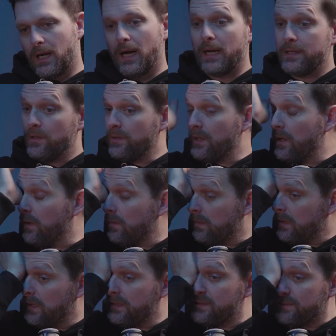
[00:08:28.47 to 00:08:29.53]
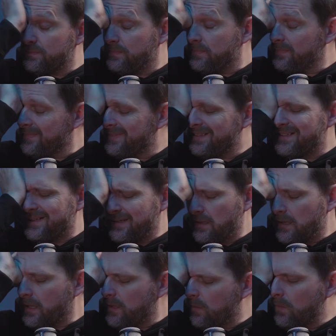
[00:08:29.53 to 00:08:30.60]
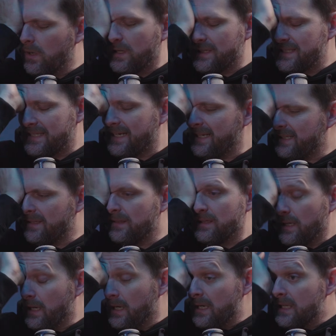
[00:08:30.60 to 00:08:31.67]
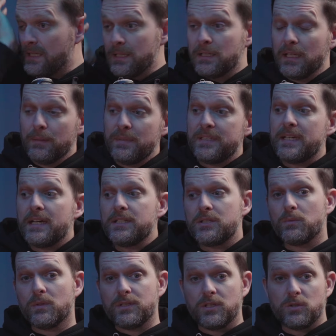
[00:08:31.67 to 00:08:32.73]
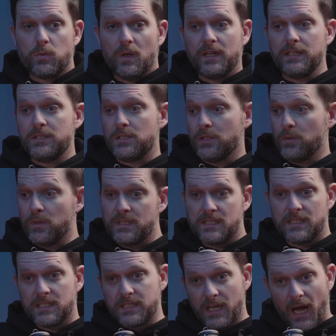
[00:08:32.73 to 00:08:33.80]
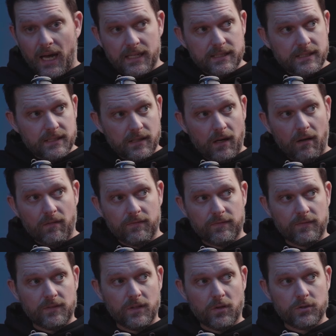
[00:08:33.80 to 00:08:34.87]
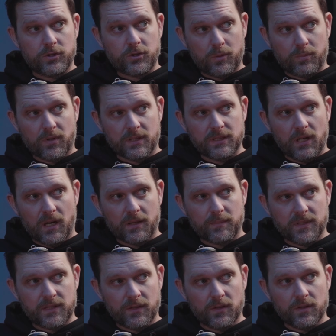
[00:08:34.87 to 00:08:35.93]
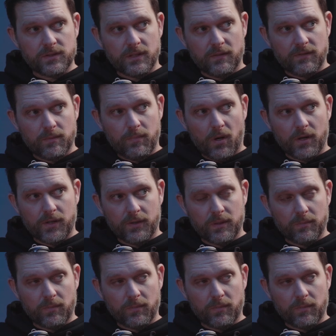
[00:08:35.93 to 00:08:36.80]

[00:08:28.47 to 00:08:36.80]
I don't know. I don't want to say that. The limitation with the 22 is the size of those super exotic materials of the part you